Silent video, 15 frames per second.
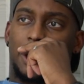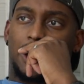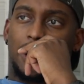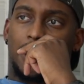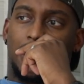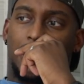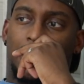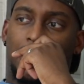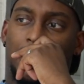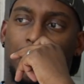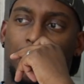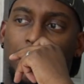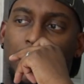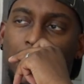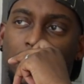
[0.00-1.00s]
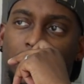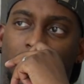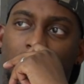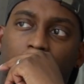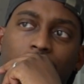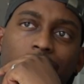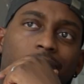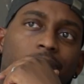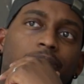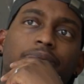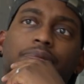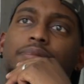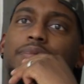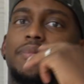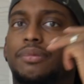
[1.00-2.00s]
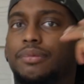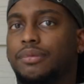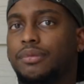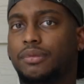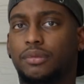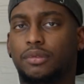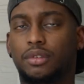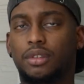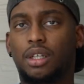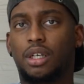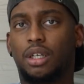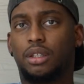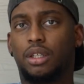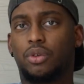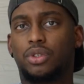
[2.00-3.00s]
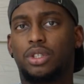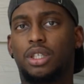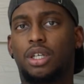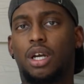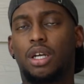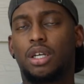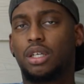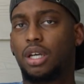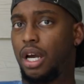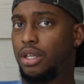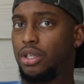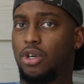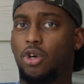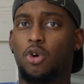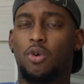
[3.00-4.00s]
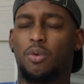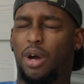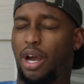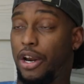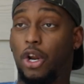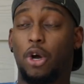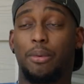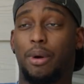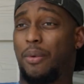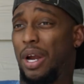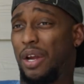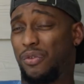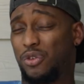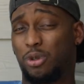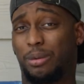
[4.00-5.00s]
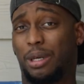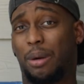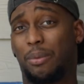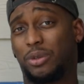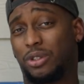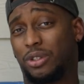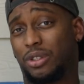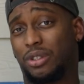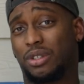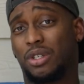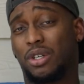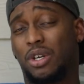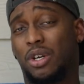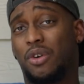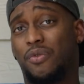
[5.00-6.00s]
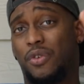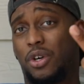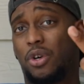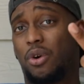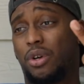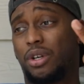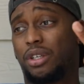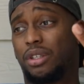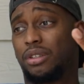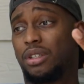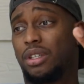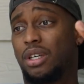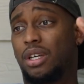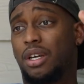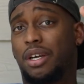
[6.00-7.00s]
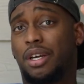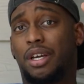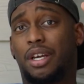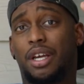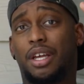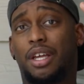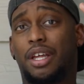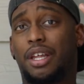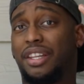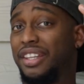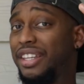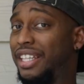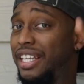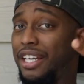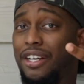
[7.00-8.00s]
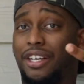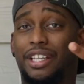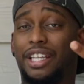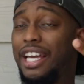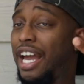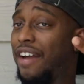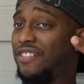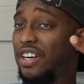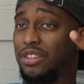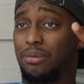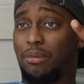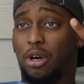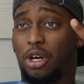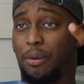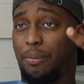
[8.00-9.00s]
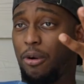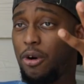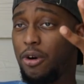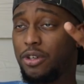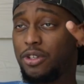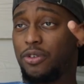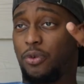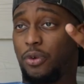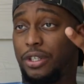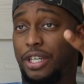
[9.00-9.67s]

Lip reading: What else? Low seat height. I know my wife should be able to fit on it. They have aftermarket parts for